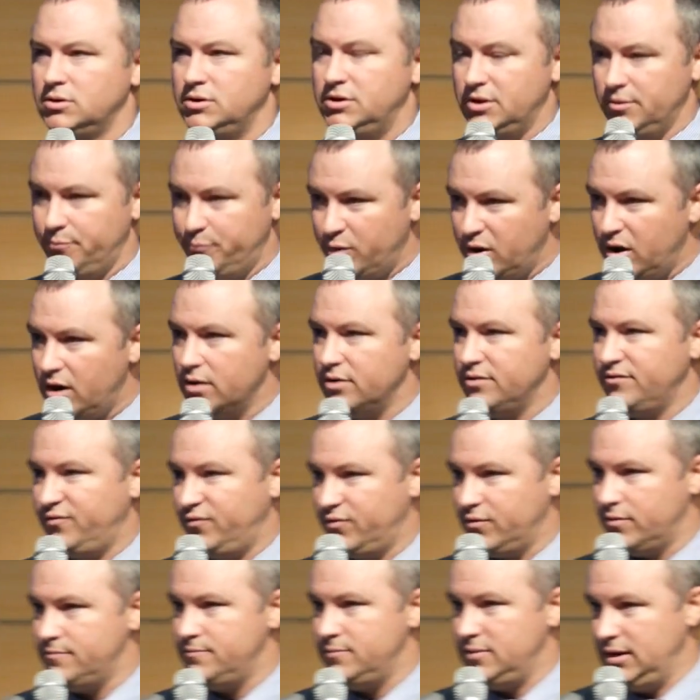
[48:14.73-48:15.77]
Depart
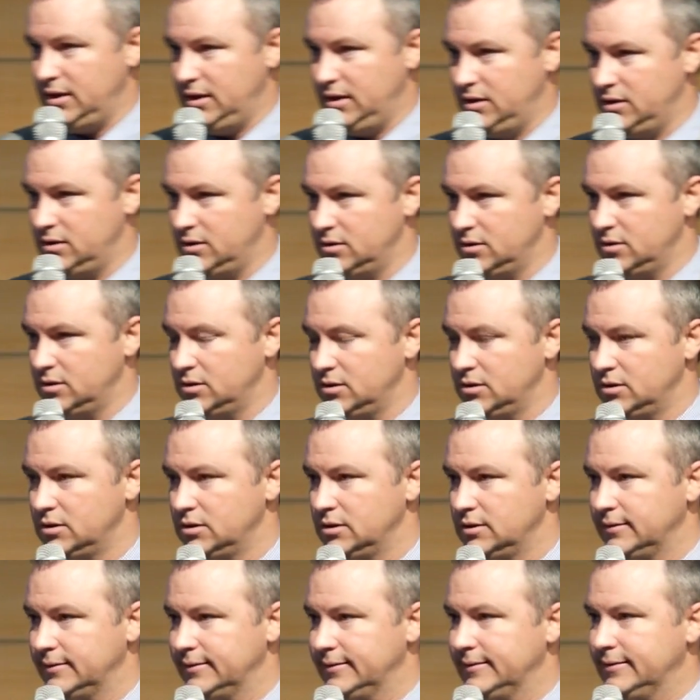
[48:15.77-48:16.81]
from me.
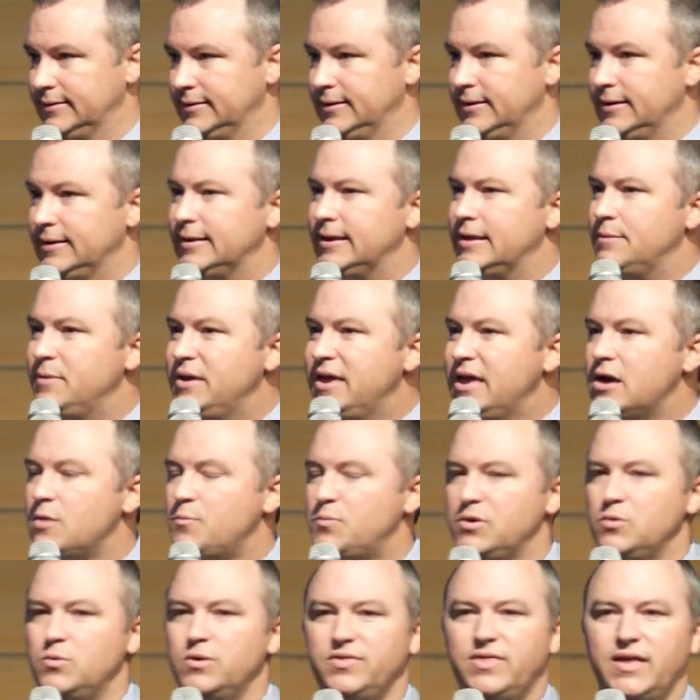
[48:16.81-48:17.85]
Let me help
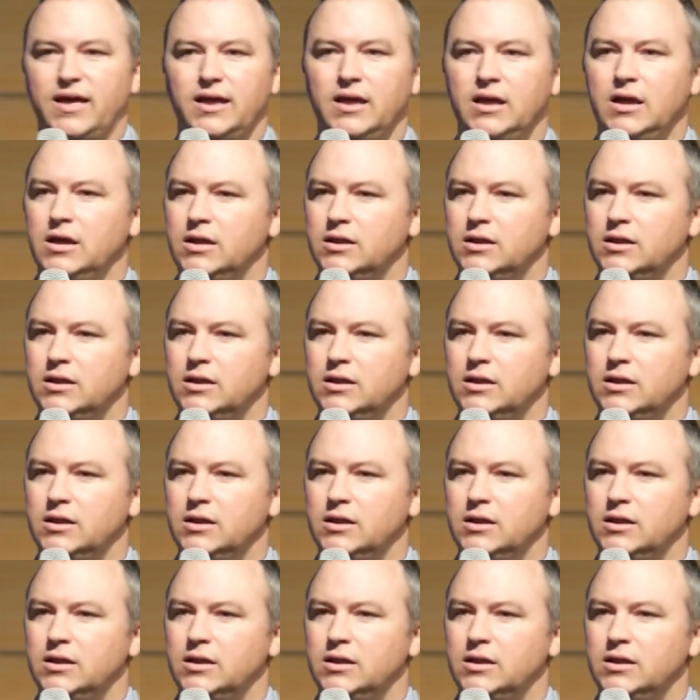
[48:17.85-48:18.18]
you with that.